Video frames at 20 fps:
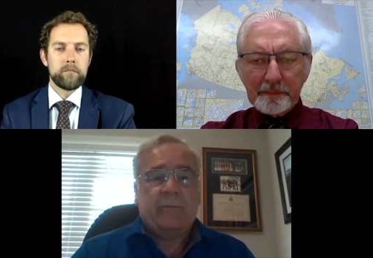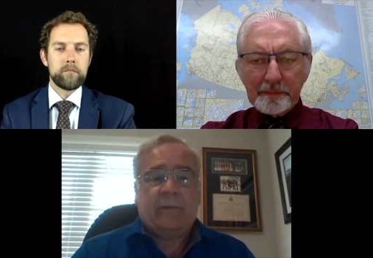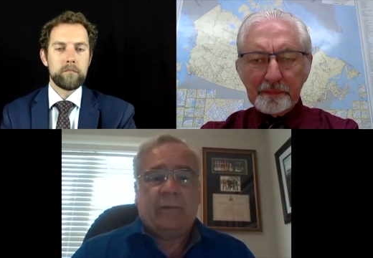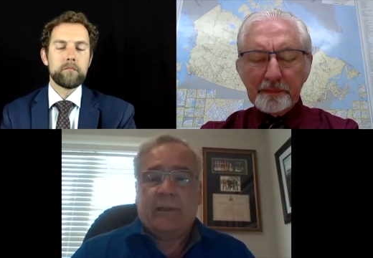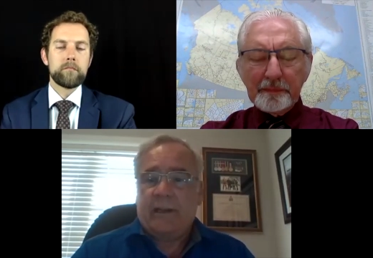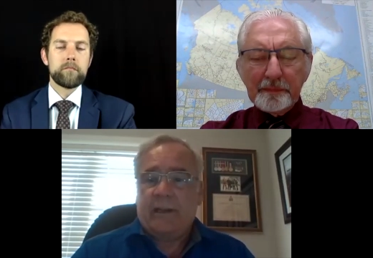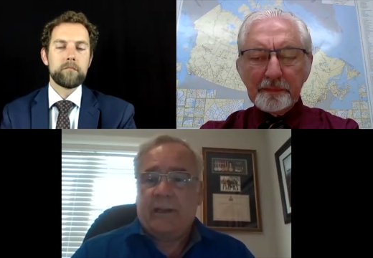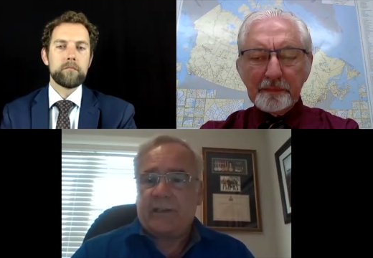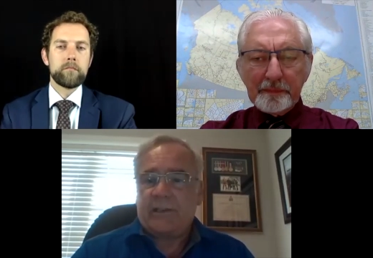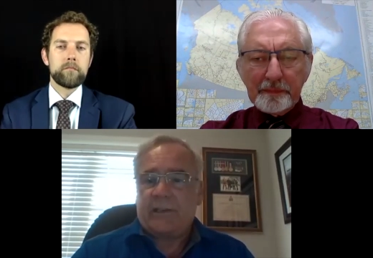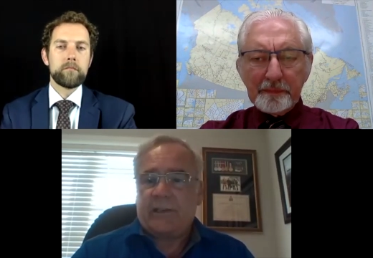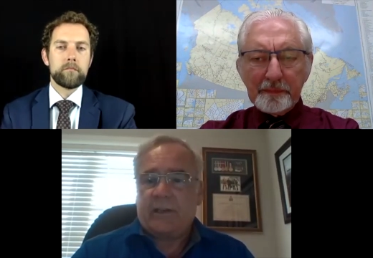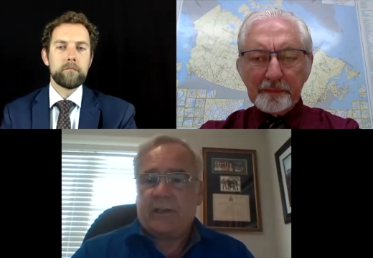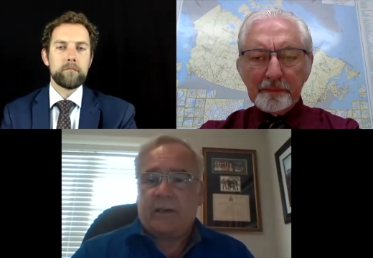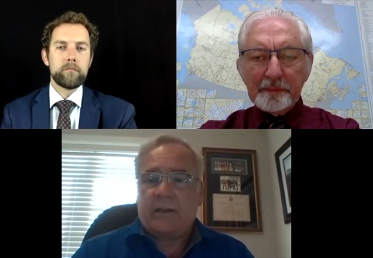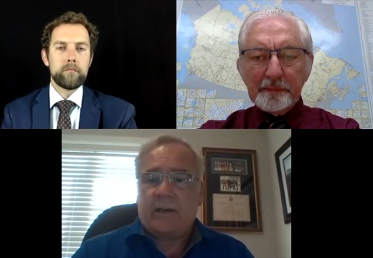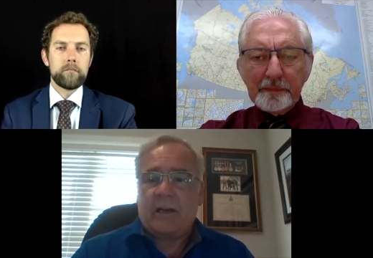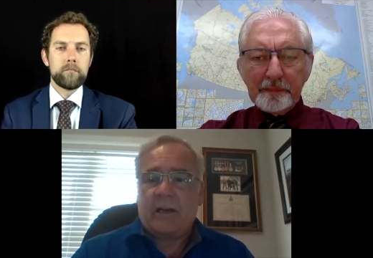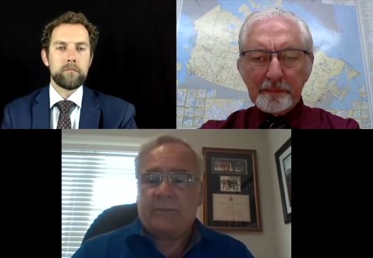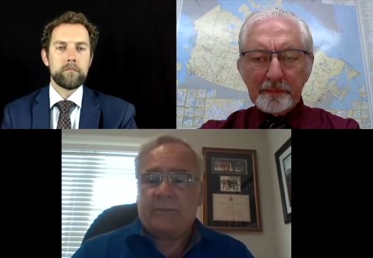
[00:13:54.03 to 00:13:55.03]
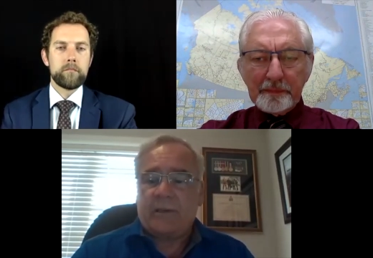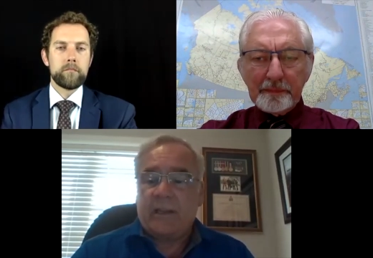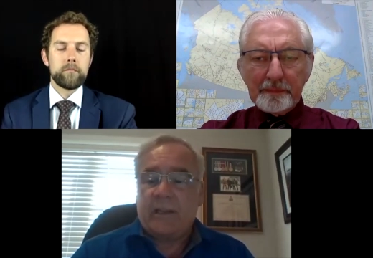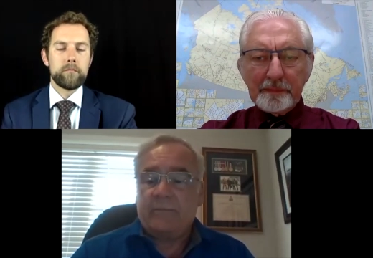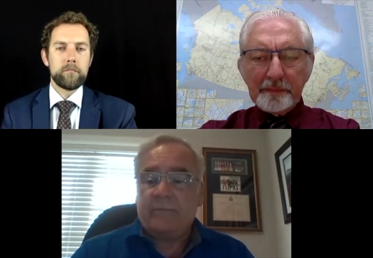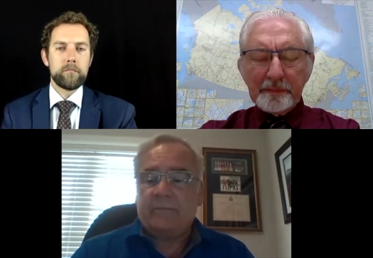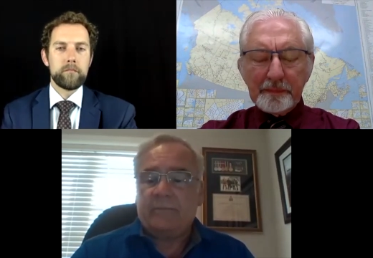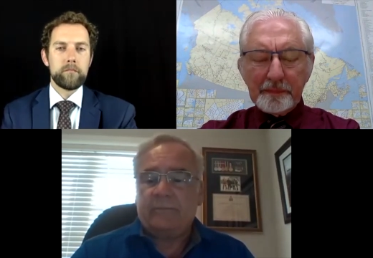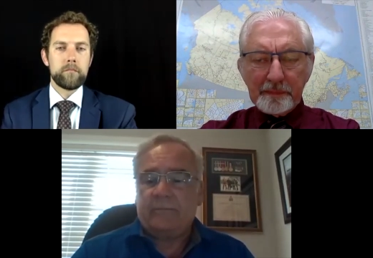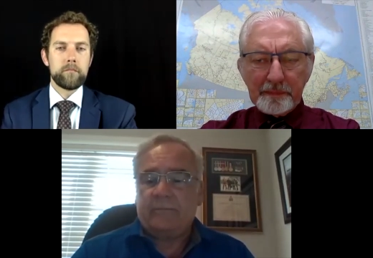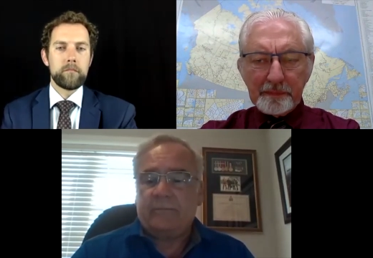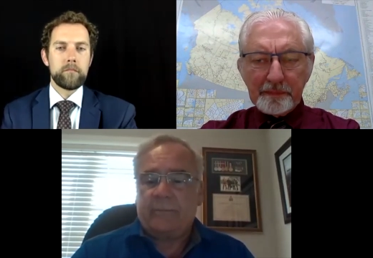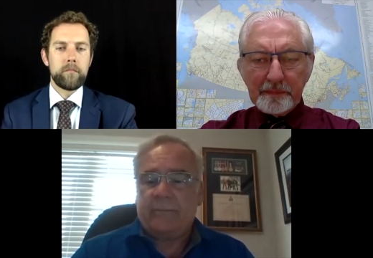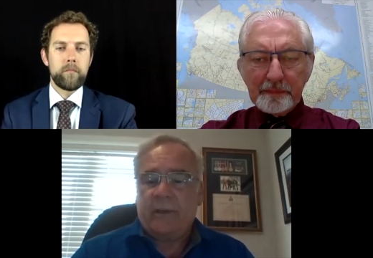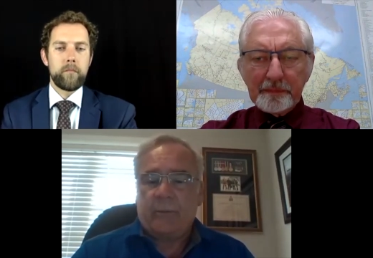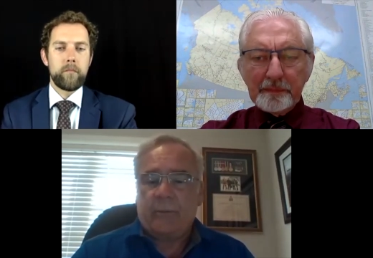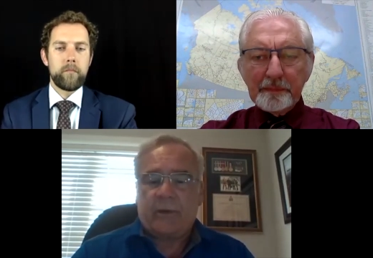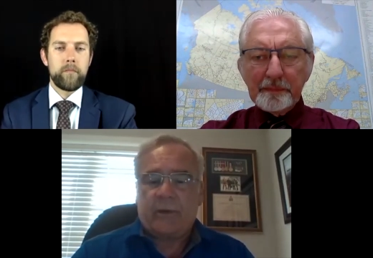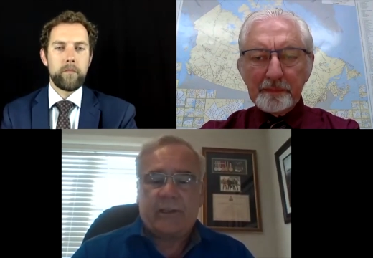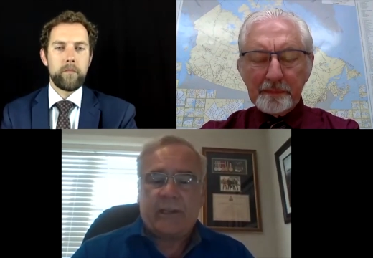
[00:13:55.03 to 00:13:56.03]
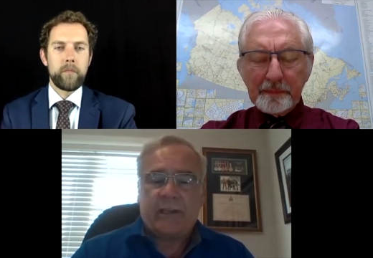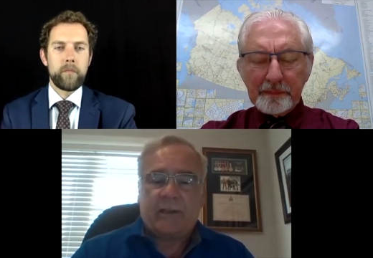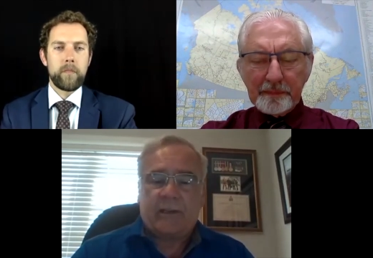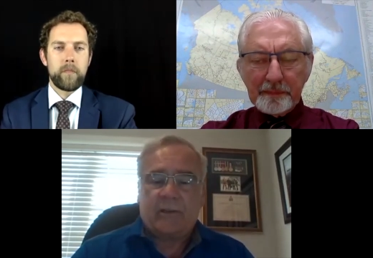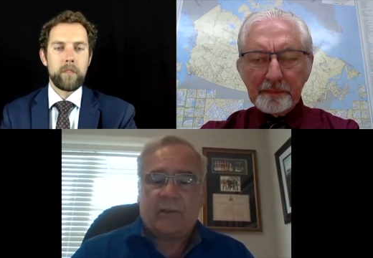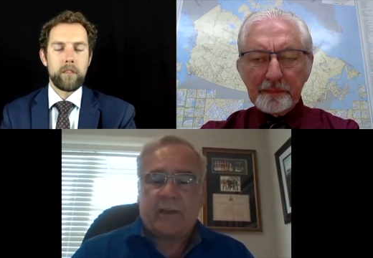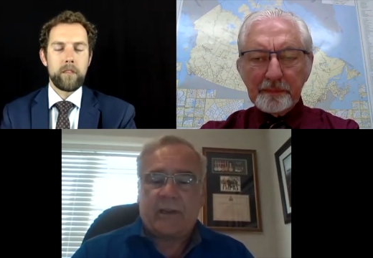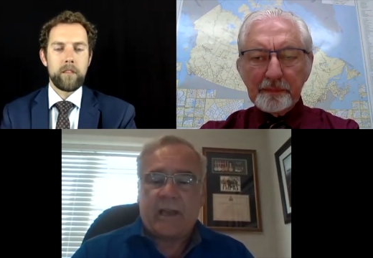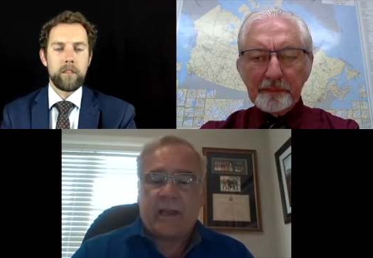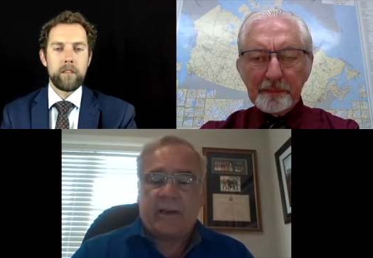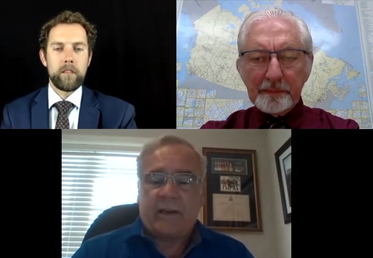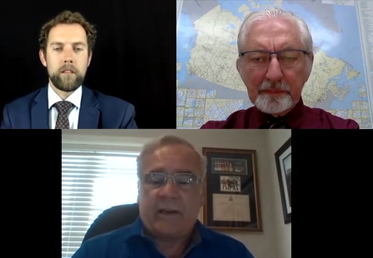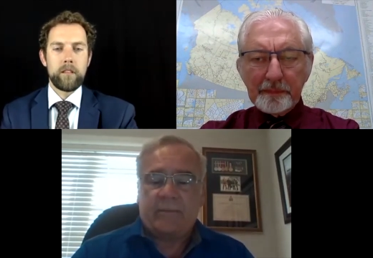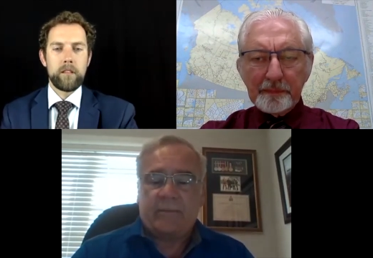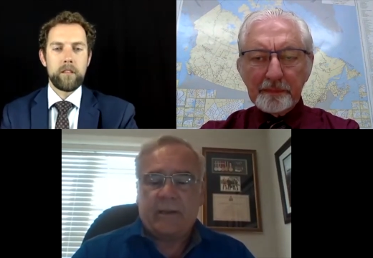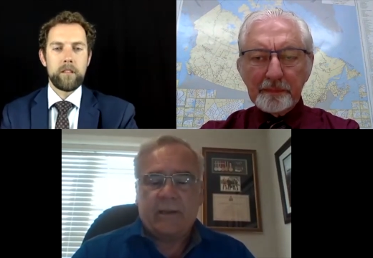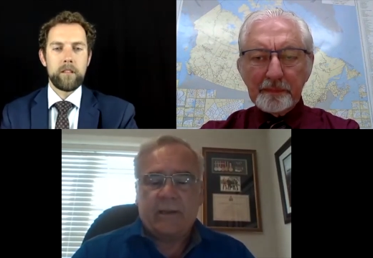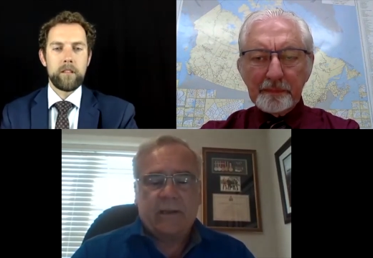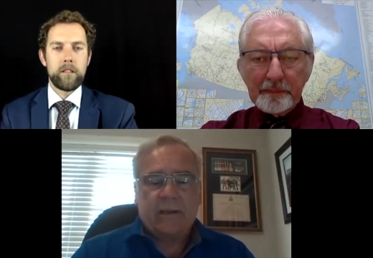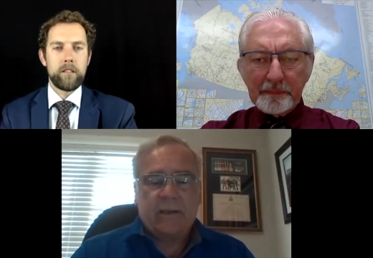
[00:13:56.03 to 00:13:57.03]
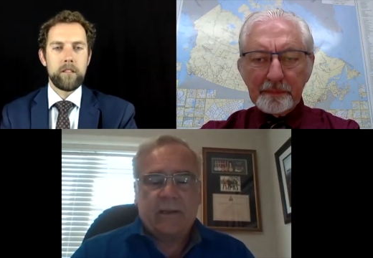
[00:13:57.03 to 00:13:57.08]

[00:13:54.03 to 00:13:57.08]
Speaker 1: latest uh, update. People can take a look at it.